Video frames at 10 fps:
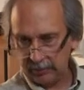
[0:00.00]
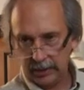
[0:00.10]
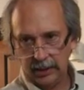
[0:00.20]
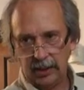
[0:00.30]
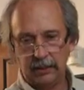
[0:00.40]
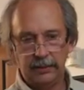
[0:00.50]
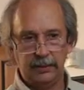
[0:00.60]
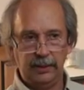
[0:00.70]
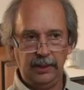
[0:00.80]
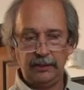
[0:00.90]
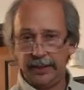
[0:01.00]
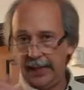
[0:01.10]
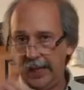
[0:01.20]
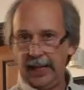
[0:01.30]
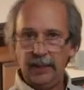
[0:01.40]
the
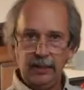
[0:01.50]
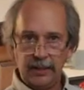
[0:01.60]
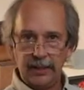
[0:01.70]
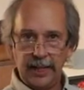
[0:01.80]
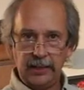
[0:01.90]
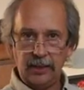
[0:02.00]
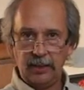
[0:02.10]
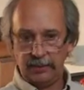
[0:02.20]
A on a Nikon,